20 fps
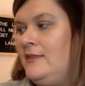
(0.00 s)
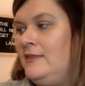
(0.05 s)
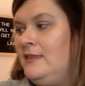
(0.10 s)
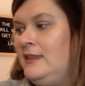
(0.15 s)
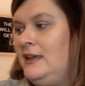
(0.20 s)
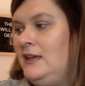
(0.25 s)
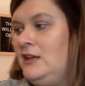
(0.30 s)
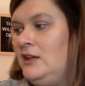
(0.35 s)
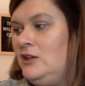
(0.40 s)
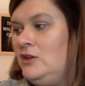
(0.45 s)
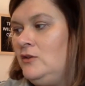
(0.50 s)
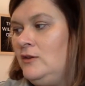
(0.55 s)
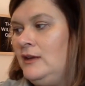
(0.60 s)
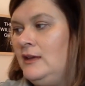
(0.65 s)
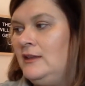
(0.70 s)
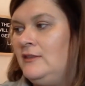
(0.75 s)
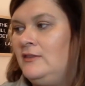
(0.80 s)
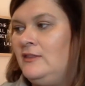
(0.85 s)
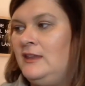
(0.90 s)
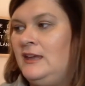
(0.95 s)
you
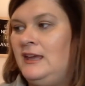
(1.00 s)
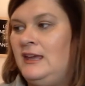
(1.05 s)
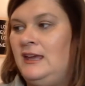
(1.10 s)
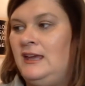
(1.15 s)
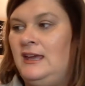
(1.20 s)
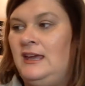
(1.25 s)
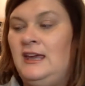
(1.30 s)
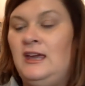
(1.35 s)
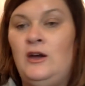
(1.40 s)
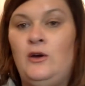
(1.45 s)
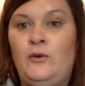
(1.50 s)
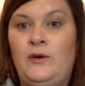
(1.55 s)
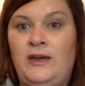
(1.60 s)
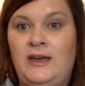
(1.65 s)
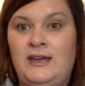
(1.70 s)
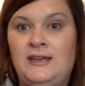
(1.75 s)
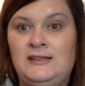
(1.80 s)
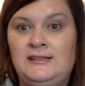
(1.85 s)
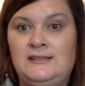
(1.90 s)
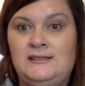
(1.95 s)
get the
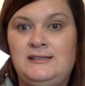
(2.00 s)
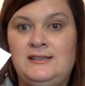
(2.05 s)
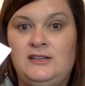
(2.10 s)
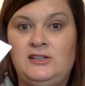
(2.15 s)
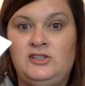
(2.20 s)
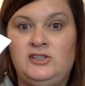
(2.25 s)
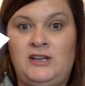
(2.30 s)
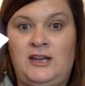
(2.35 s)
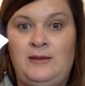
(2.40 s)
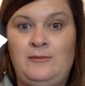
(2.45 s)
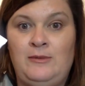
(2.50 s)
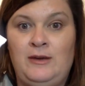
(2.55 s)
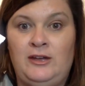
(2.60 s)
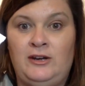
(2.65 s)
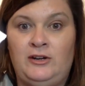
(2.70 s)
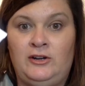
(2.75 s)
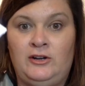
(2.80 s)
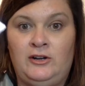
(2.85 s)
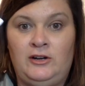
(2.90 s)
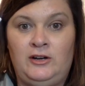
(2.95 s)
EOS Shea
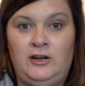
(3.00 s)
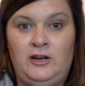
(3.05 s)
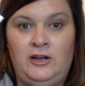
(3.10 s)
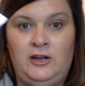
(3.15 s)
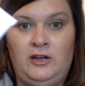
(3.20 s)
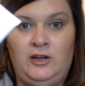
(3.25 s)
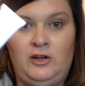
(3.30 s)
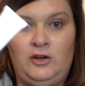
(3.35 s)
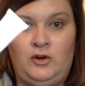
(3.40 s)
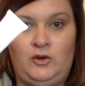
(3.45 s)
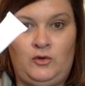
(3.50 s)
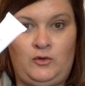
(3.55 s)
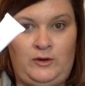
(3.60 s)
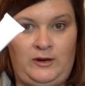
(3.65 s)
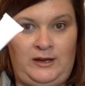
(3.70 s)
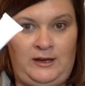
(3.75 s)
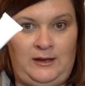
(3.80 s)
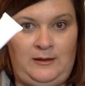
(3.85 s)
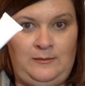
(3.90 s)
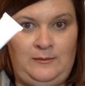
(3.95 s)
Butter
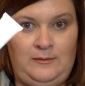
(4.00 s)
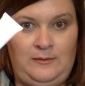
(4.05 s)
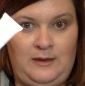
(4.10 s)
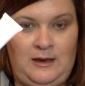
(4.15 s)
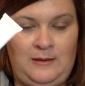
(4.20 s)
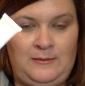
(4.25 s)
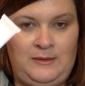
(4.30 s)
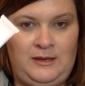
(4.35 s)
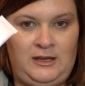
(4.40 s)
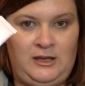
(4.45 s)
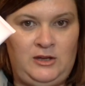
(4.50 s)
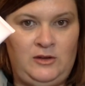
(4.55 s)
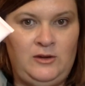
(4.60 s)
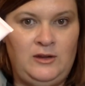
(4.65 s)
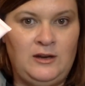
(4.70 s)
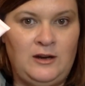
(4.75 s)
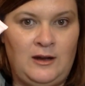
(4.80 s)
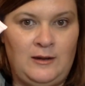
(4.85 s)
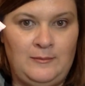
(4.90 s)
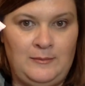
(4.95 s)
Cream. I mean, you
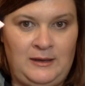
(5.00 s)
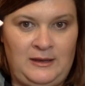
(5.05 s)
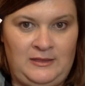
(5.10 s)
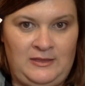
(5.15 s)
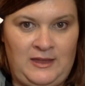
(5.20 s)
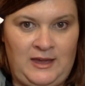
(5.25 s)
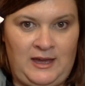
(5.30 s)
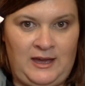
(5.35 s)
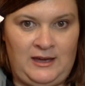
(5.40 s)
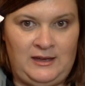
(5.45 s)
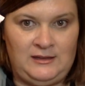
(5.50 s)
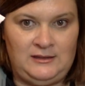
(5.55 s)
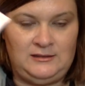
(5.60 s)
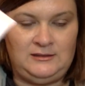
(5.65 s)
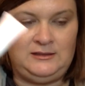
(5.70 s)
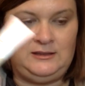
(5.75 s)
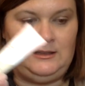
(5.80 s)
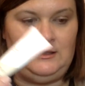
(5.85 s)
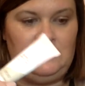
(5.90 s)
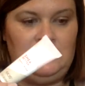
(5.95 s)
cannot beat that.
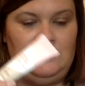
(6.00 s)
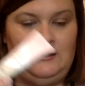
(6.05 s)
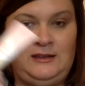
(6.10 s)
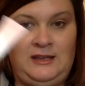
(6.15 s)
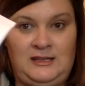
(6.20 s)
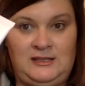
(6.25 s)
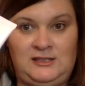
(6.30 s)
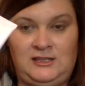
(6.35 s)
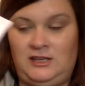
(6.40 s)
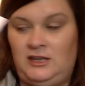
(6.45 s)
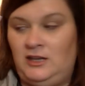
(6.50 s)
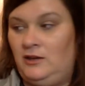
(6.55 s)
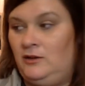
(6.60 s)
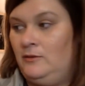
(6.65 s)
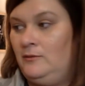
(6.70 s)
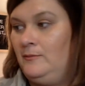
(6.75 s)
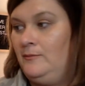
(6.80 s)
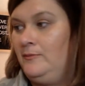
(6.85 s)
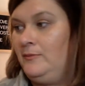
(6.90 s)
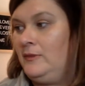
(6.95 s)
That's cute.
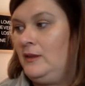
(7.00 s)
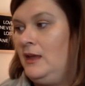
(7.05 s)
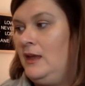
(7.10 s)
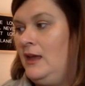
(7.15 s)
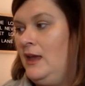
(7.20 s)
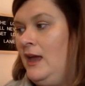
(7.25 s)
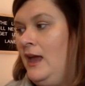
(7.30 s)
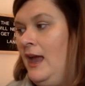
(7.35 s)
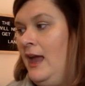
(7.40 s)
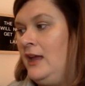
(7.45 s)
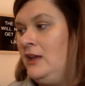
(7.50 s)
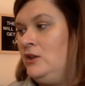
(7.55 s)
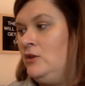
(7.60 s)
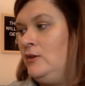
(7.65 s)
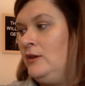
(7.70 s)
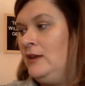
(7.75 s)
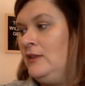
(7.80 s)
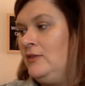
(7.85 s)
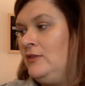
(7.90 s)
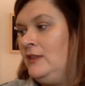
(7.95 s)
And you
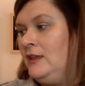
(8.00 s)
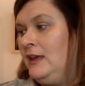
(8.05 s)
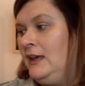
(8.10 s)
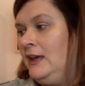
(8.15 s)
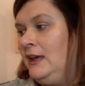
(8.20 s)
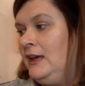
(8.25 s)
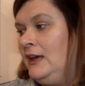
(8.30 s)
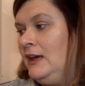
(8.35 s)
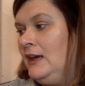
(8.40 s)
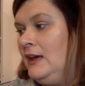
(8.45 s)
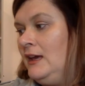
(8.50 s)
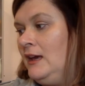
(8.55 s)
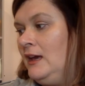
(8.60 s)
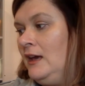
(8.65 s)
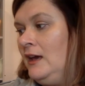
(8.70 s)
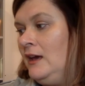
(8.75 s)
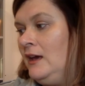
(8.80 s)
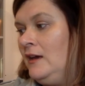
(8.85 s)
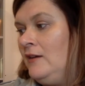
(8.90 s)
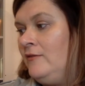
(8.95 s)
get the
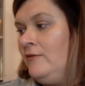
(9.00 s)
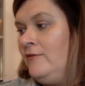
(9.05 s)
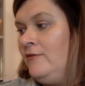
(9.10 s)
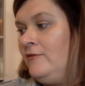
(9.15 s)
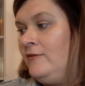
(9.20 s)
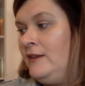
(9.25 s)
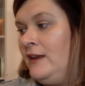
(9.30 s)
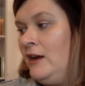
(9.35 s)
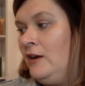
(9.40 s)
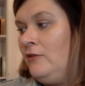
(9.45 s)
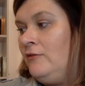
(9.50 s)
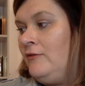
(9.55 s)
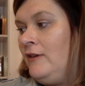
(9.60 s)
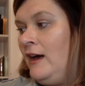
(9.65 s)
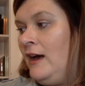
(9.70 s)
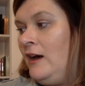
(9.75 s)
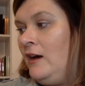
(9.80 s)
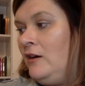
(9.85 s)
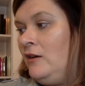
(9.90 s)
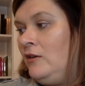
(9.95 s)
nail
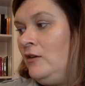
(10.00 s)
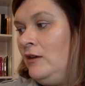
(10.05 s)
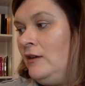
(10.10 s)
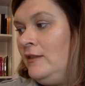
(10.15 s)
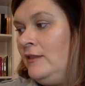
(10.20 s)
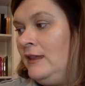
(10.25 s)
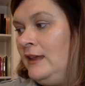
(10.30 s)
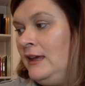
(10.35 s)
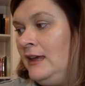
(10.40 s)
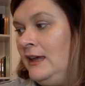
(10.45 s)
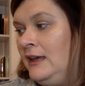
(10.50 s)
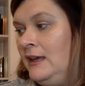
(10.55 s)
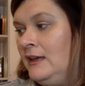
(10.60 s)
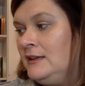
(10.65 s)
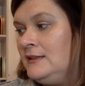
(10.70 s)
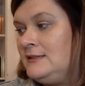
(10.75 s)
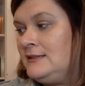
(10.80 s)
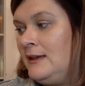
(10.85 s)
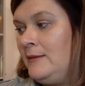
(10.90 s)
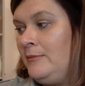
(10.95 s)
file, the
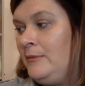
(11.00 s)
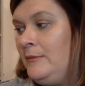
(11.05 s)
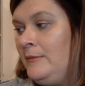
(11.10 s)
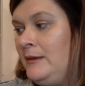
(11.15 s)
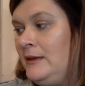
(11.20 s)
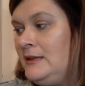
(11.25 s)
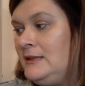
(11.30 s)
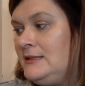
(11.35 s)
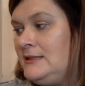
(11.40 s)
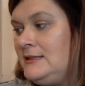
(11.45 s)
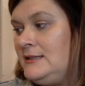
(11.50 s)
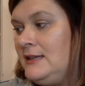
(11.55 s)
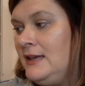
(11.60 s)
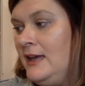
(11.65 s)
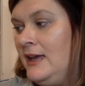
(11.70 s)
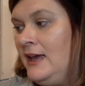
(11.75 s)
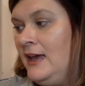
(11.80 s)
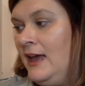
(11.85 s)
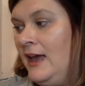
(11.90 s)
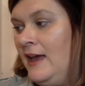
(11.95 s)
supplements,
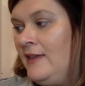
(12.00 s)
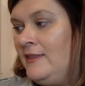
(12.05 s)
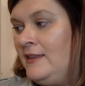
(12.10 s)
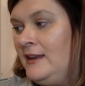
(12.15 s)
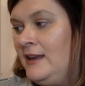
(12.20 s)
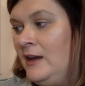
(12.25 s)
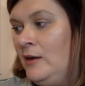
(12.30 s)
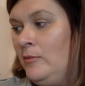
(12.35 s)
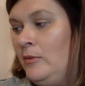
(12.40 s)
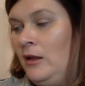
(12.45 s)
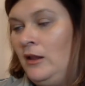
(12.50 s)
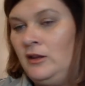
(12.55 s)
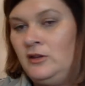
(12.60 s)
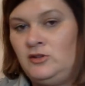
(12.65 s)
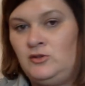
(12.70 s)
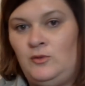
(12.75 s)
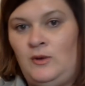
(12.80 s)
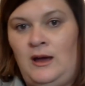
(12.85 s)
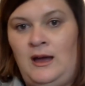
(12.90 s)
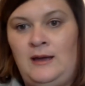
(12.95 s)
and the nail
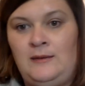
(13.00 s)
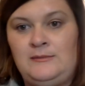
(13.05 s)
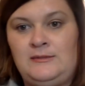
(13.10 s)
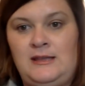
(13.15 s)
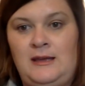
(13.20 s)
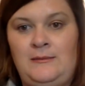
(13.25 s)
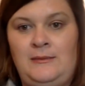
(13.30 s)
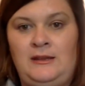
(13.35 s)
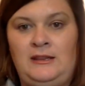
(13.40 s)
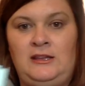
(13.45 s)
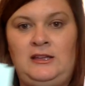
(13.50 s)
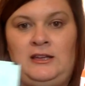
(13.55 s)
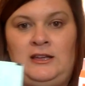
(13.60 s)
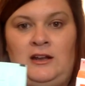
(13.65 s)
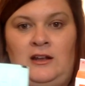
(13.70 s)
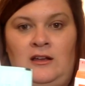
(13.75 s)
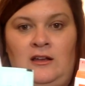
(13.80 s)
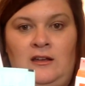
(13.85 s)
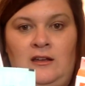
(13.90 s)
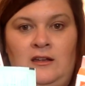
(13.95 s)
polish wipes. I mean, look at
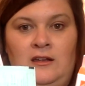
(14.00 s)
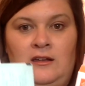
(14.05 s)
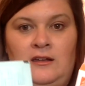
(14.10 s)
all